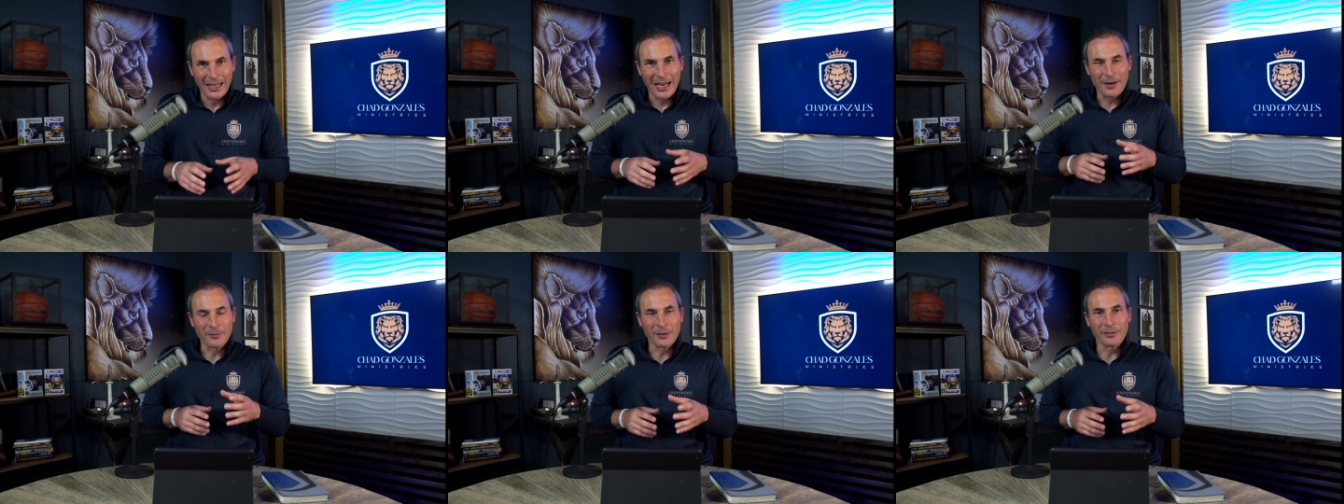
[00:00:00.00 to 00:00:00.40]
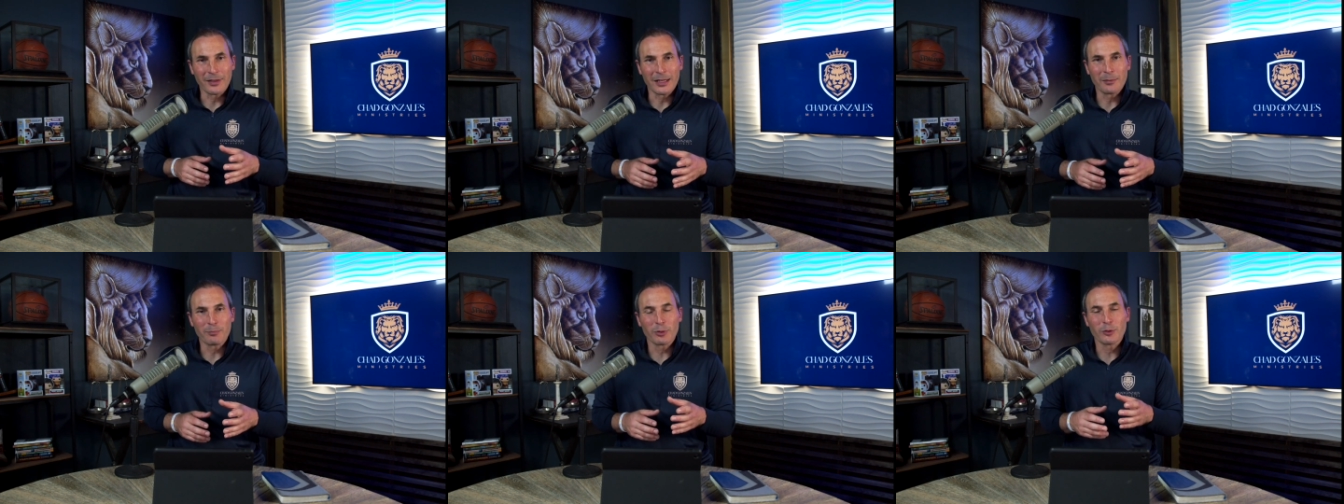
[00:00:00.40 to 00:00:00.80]

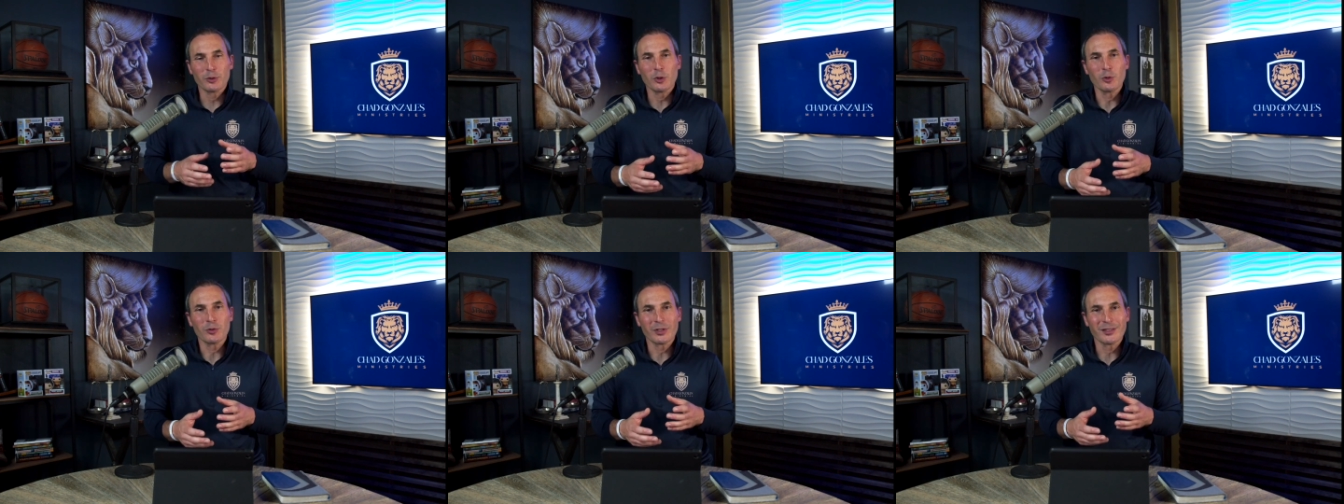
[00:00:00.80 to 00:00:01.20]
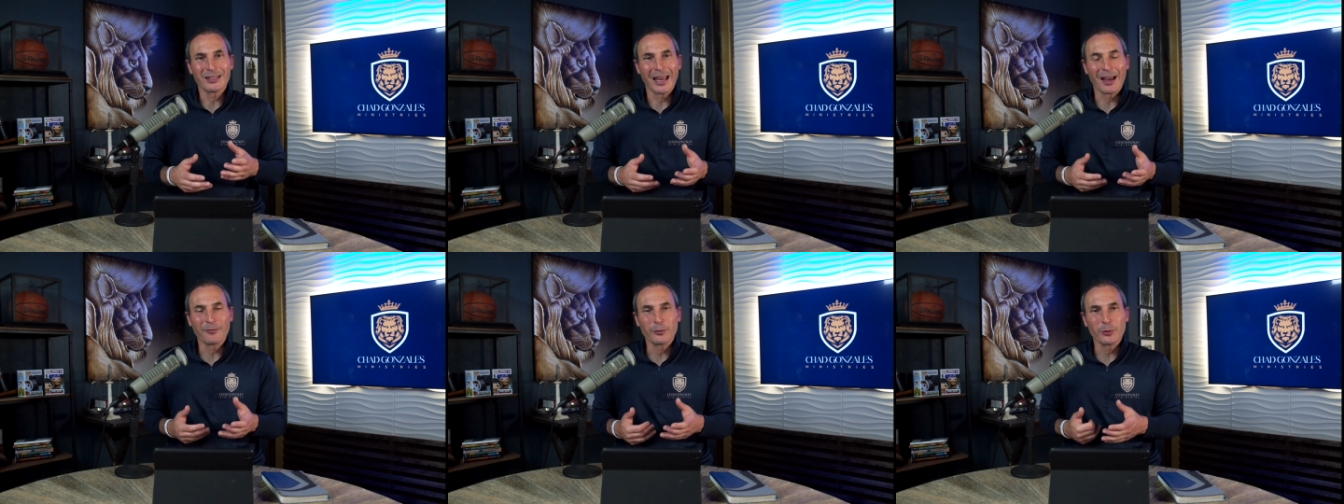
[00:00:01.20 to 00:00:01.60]
Everything produces
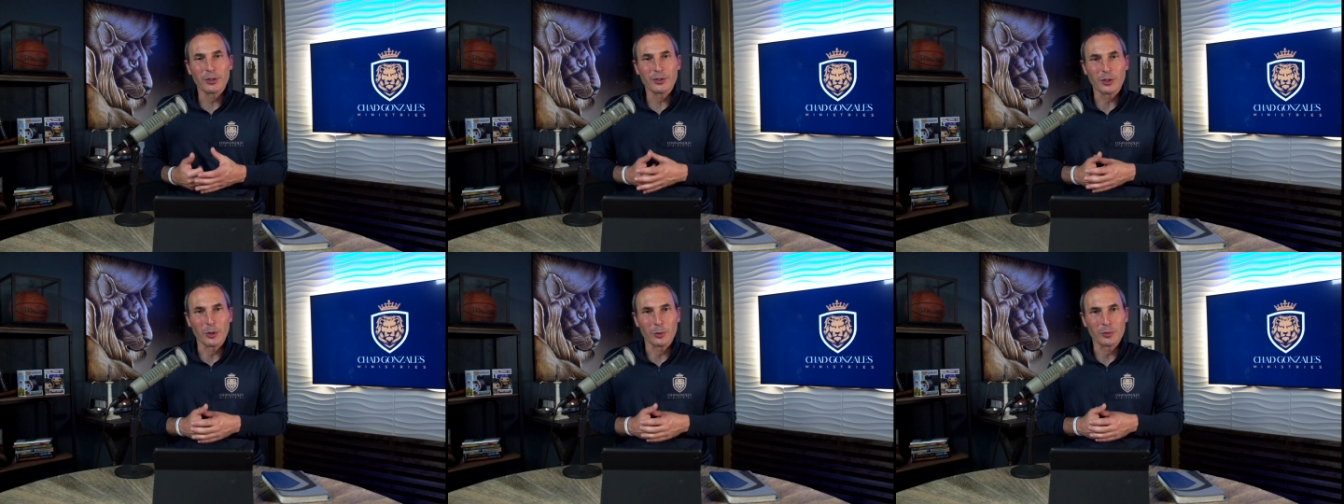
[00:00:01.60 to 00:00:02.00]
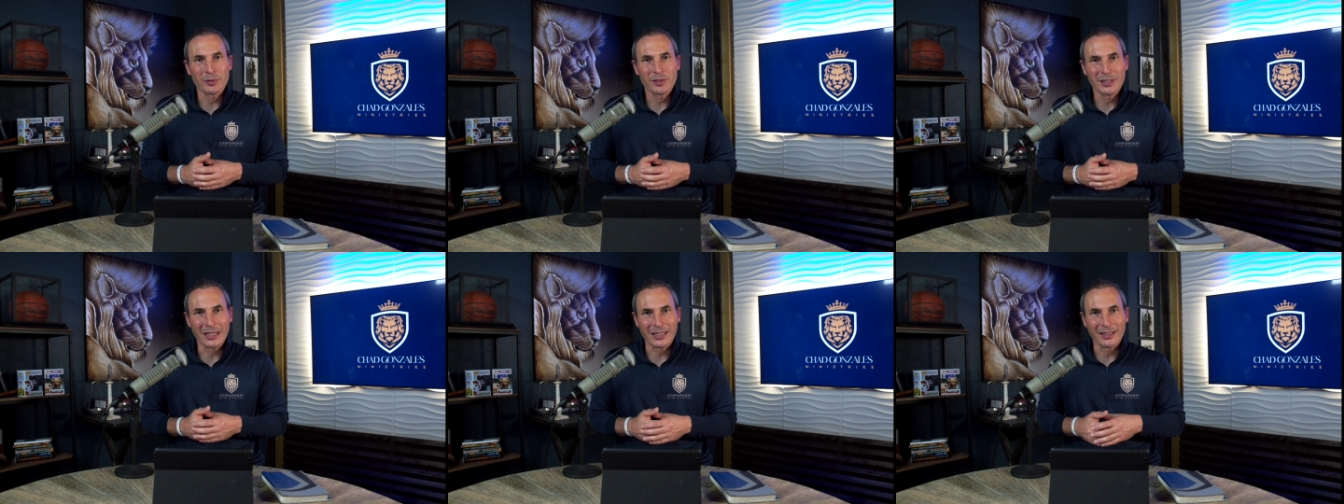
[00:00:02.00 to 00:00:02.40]
after its own
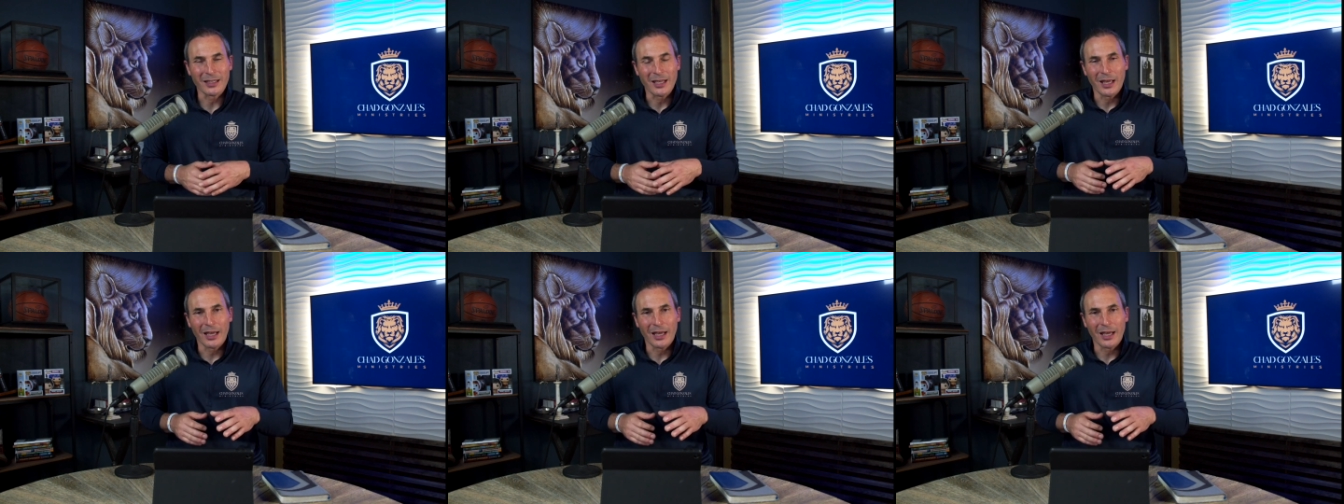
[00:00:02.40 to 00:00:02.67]
seed.